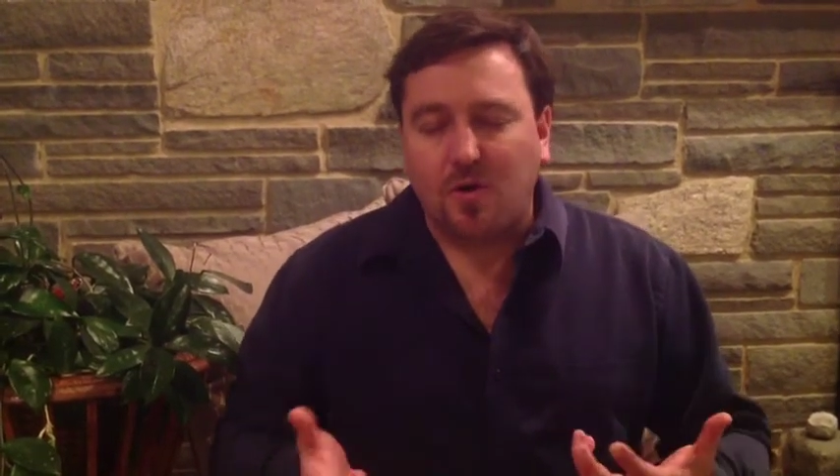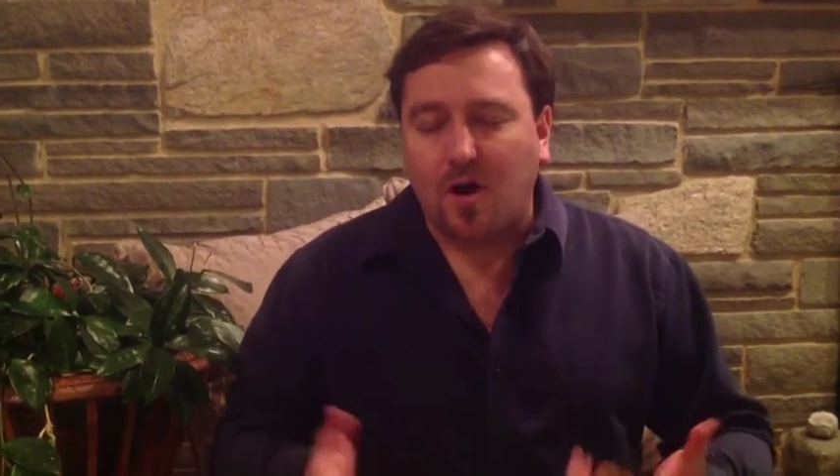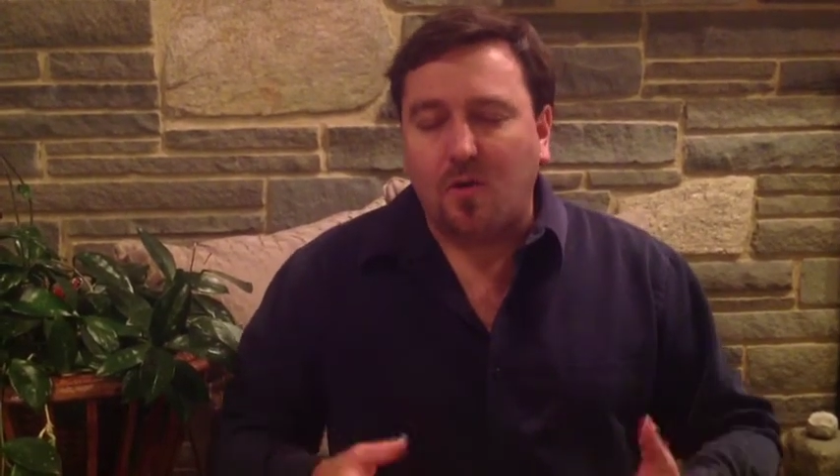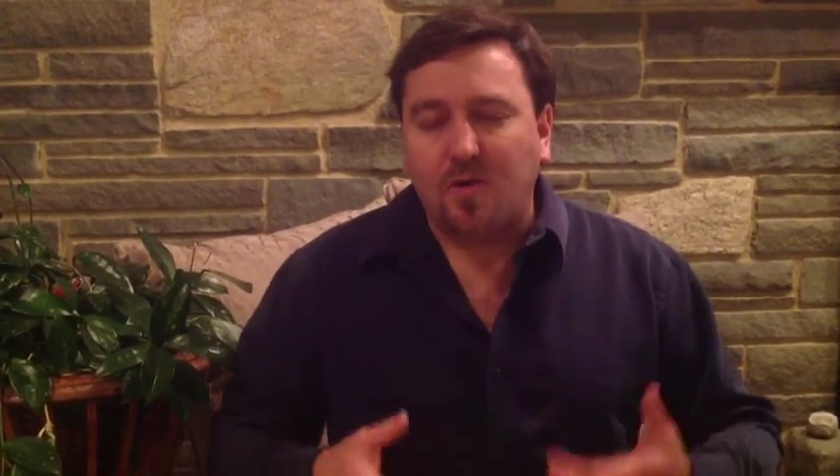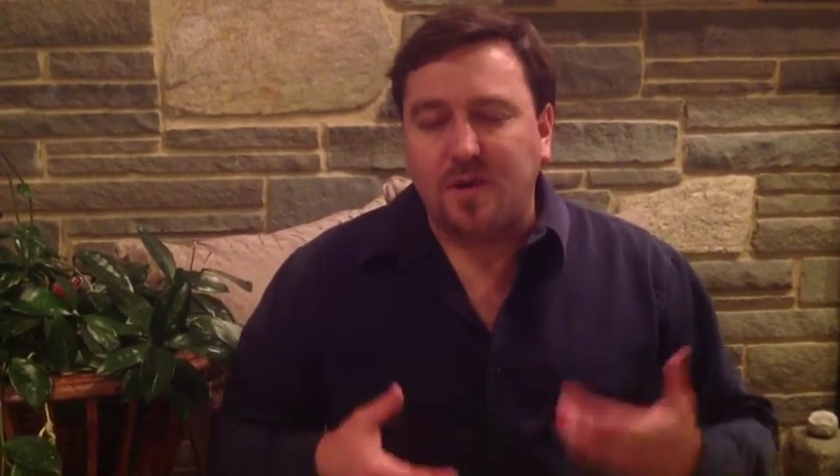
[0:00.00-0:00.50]

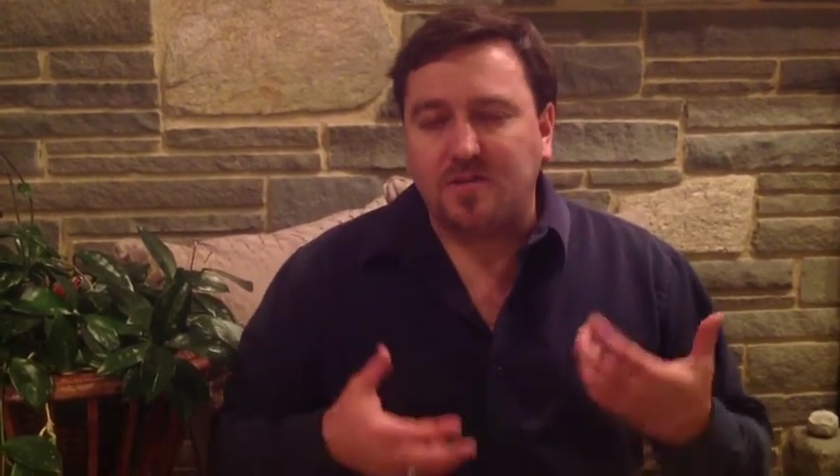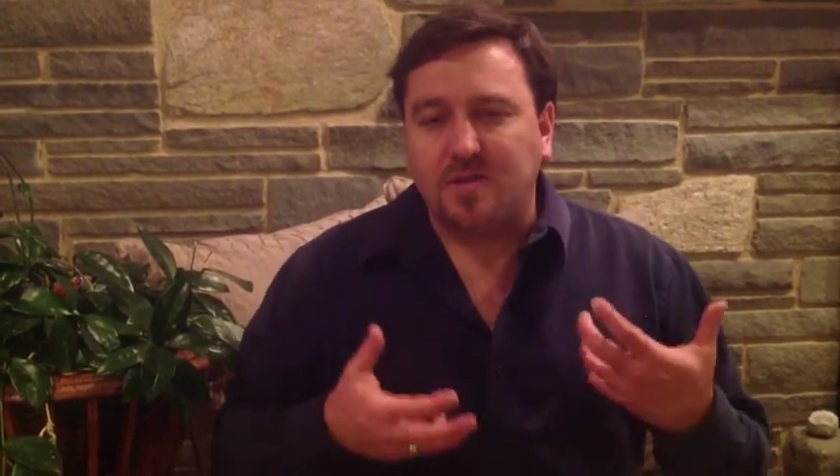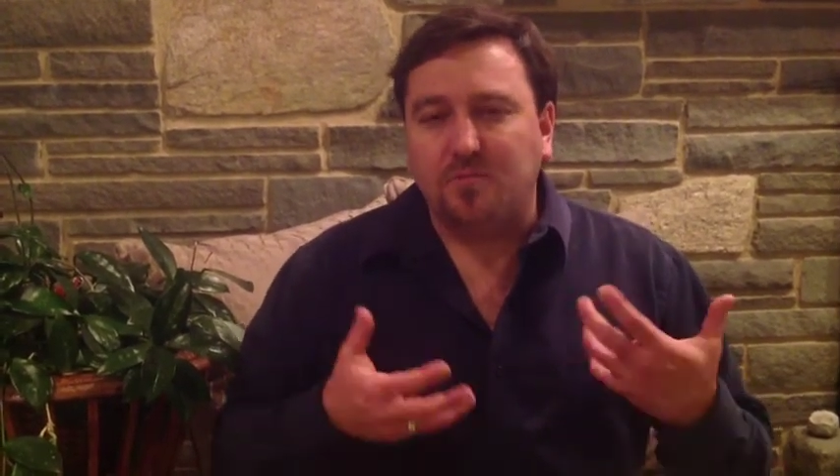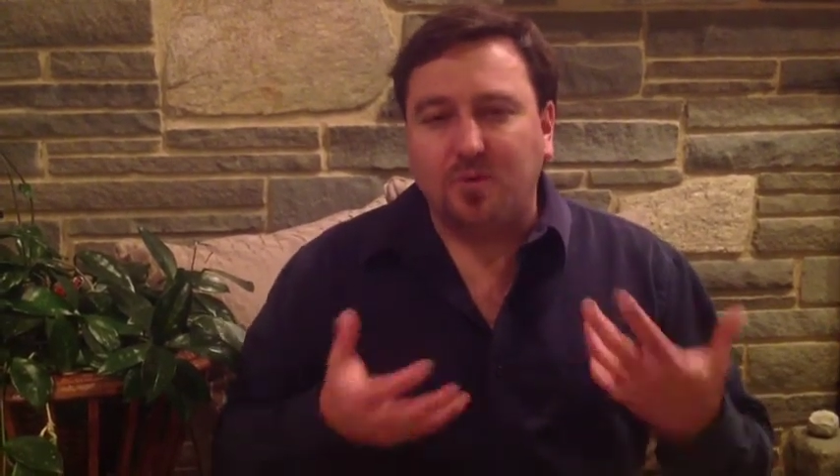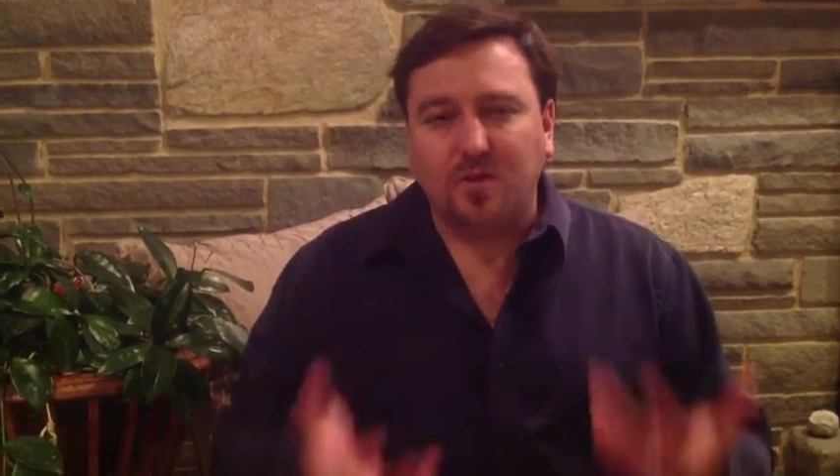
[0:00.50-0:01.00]

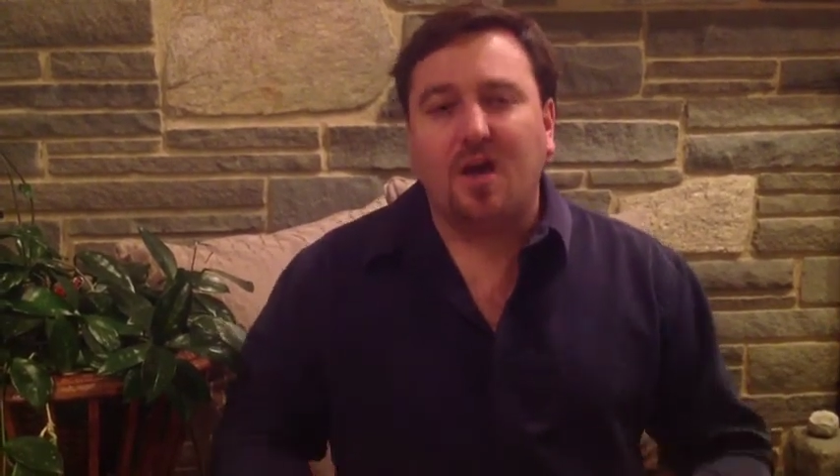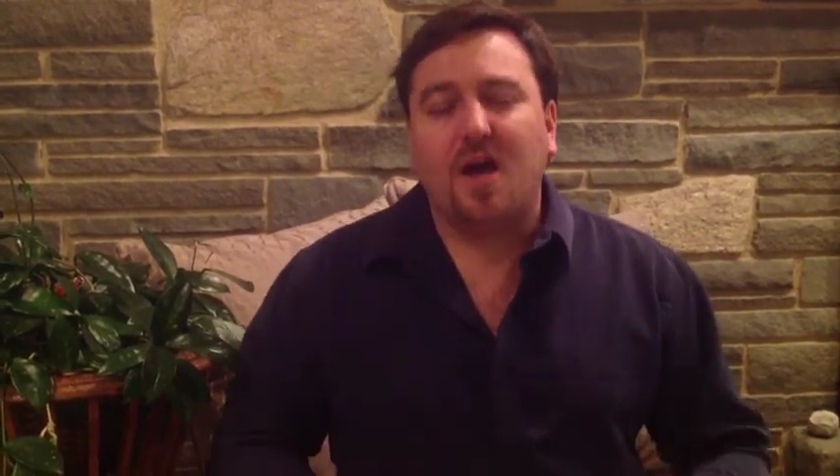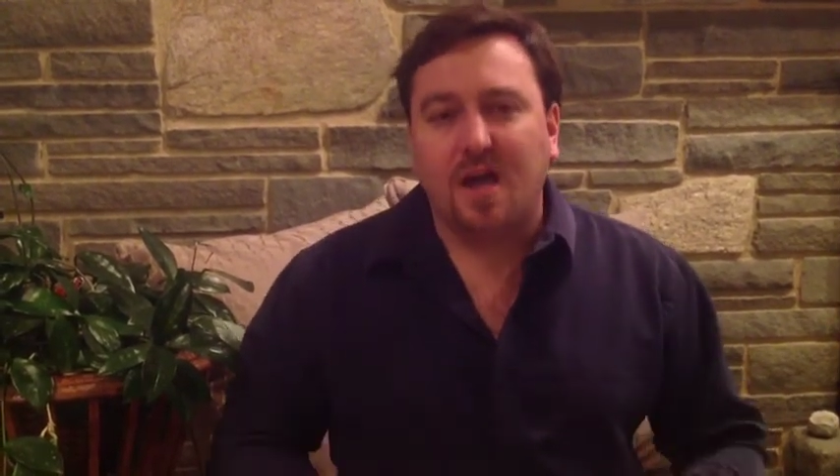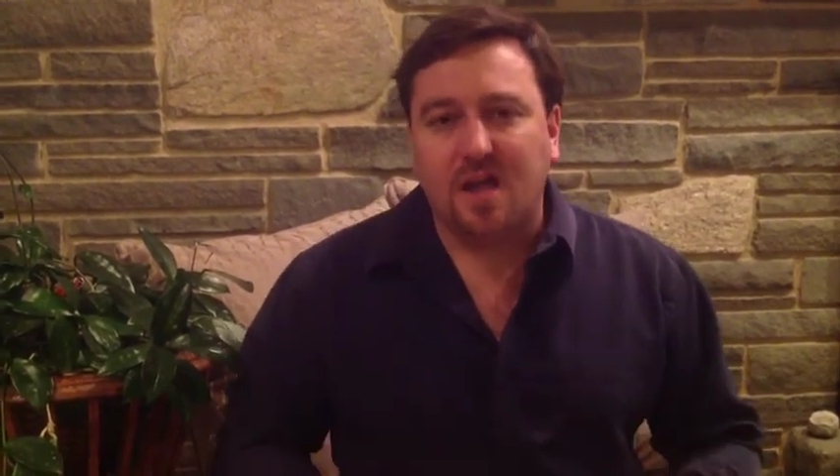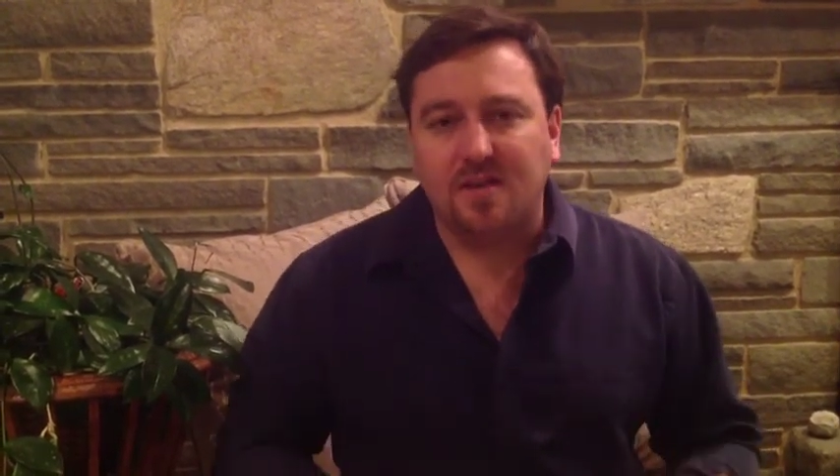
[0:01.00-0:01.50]
always
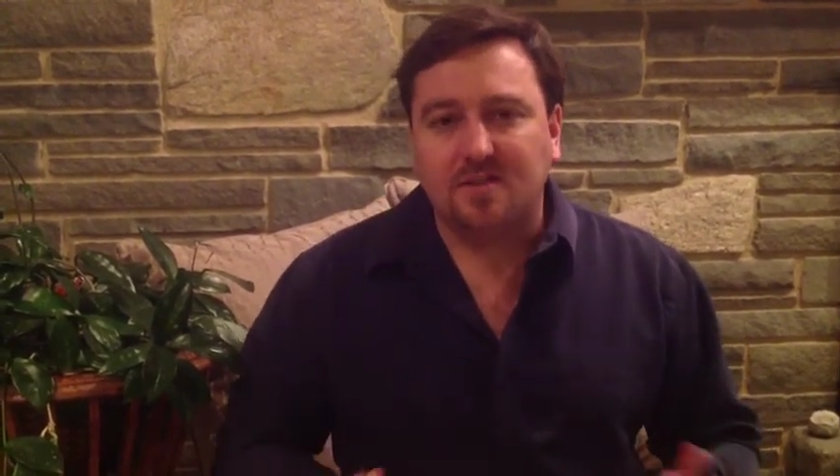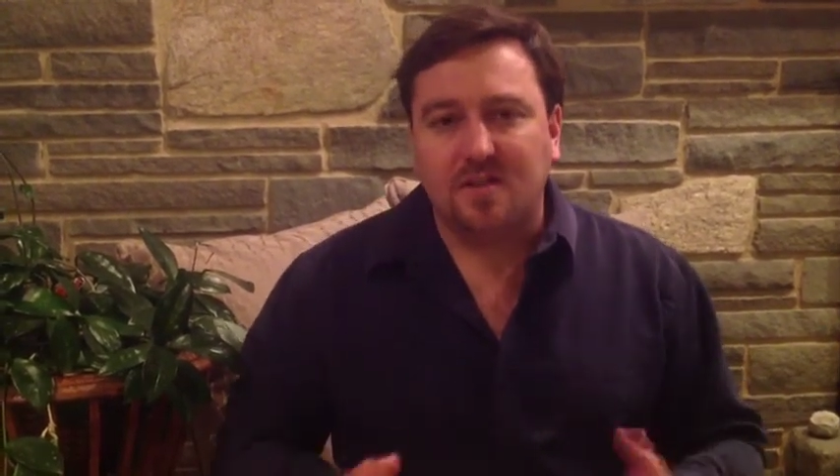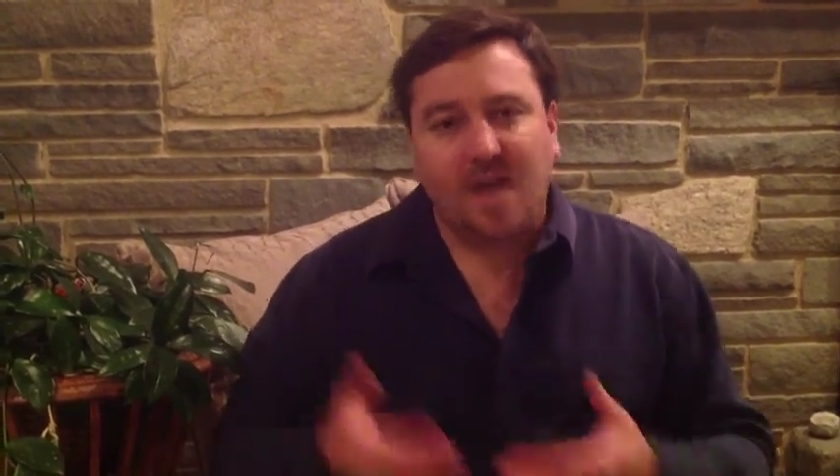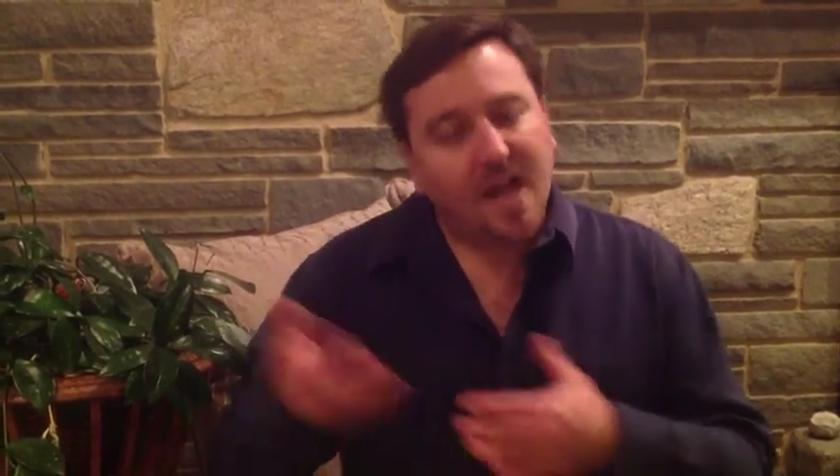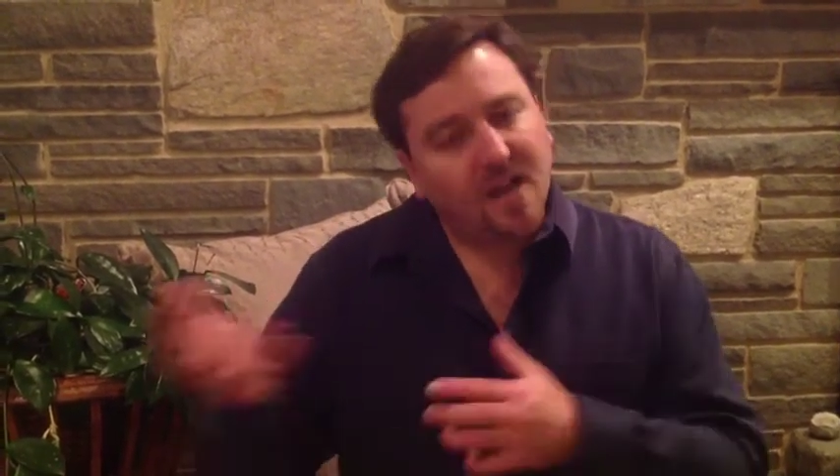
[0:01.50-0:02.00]

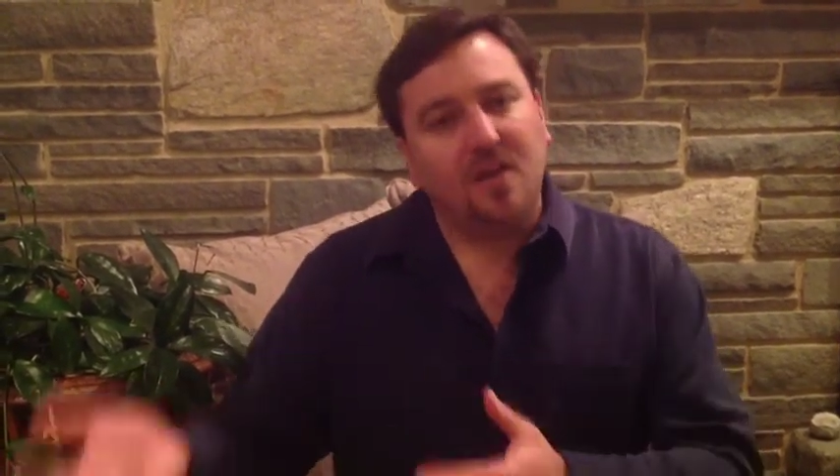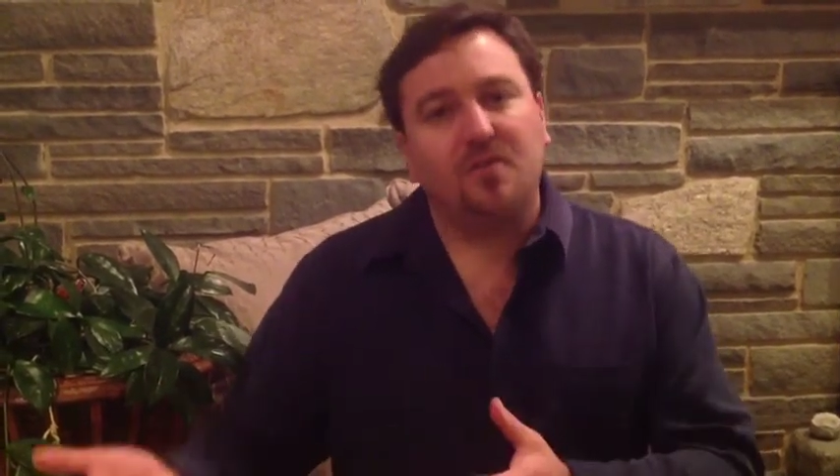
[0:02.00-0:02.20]
implies that kind